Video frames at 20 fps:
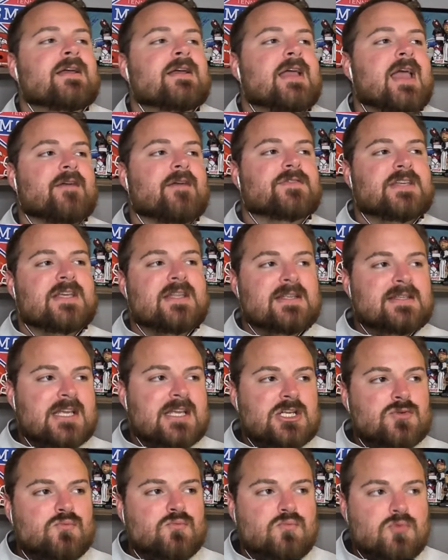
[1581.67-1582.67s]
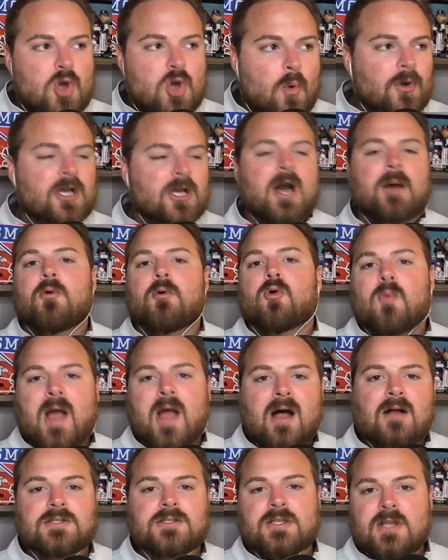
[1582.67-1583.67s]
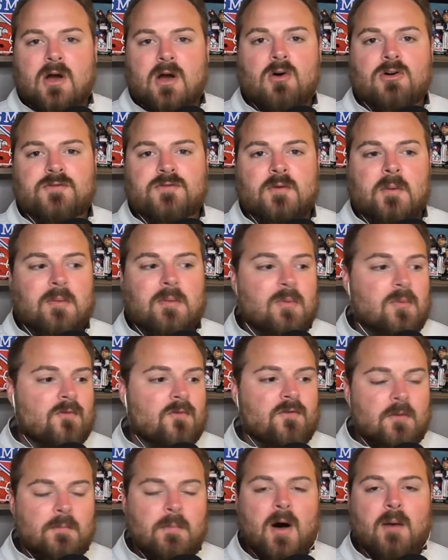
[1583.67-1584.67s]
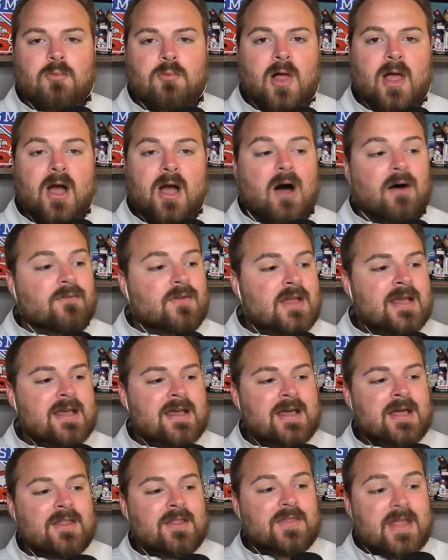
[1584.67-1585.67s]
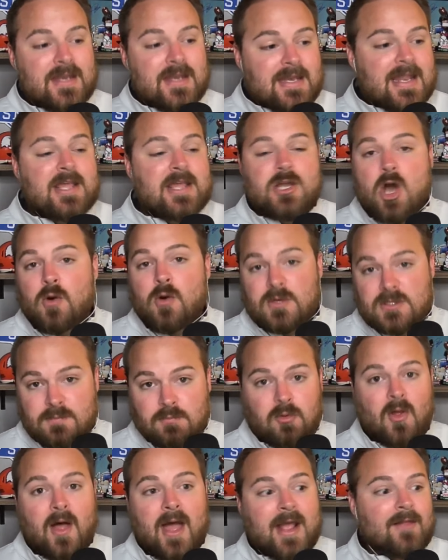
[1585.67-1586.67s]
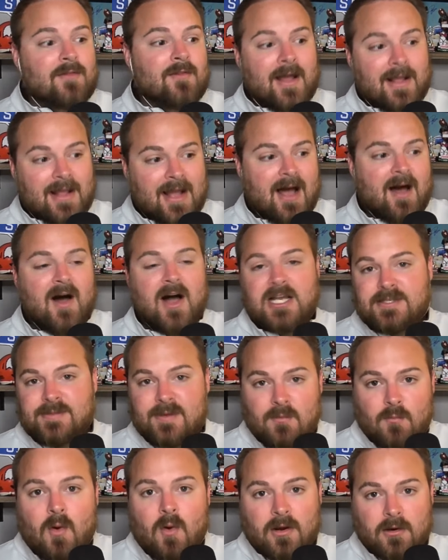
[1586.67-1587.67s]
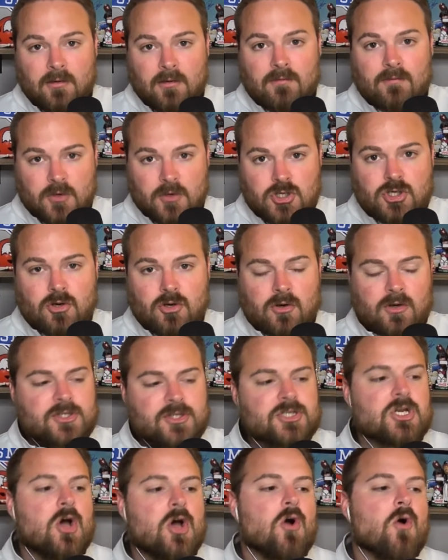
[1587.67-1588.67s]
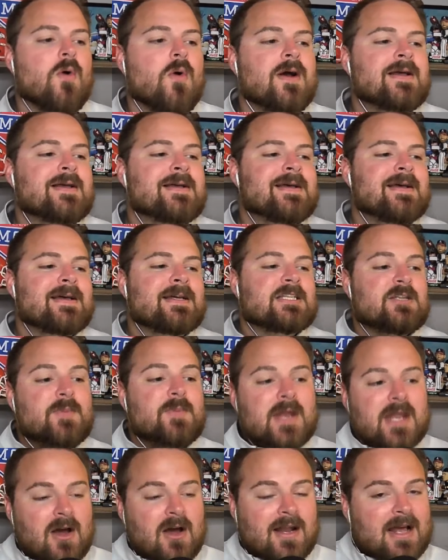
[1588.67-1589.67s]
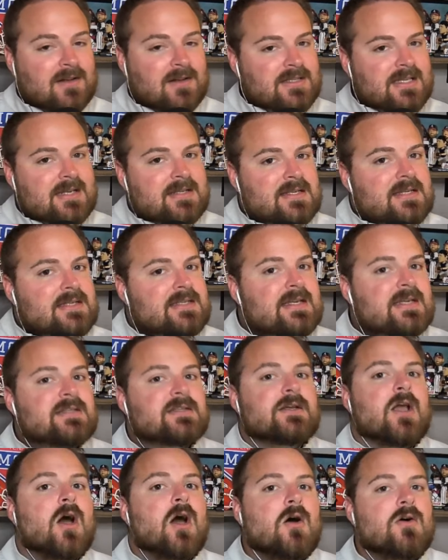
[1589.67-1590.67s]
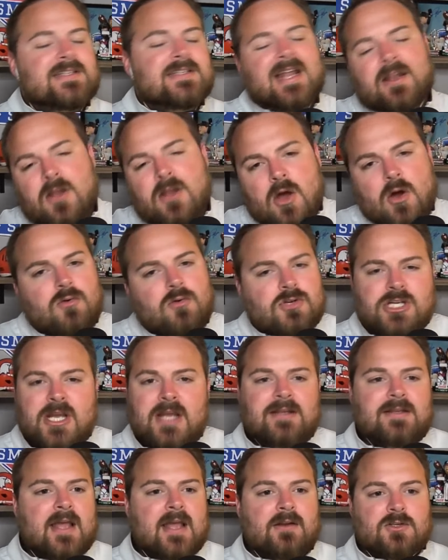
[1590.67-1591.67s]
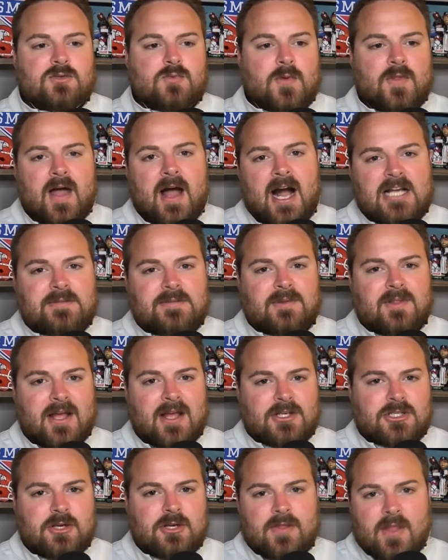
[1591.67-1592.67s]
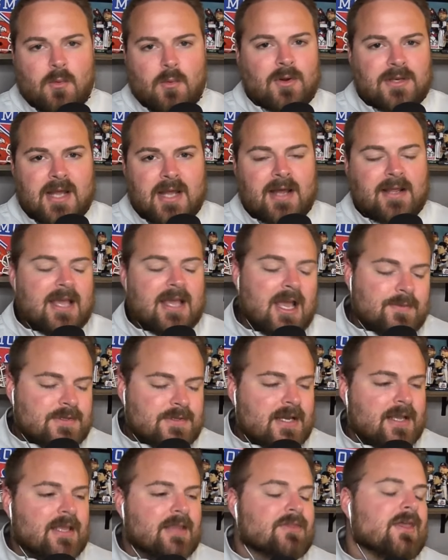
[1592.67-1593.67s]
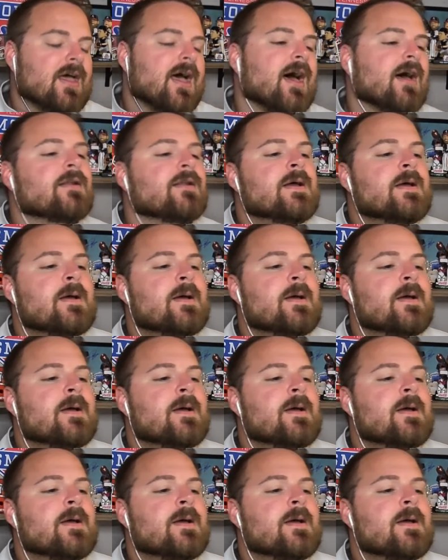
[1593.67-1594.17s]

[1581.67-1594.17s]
if Tennessee's going a couple of rounds in the college football playoff, then Nico is playing like a Heisman winner for sure. So, depending on how Tennessee's season goes, and I know Jaden Daniels won the Heisman last year and they won 9 games. I get that.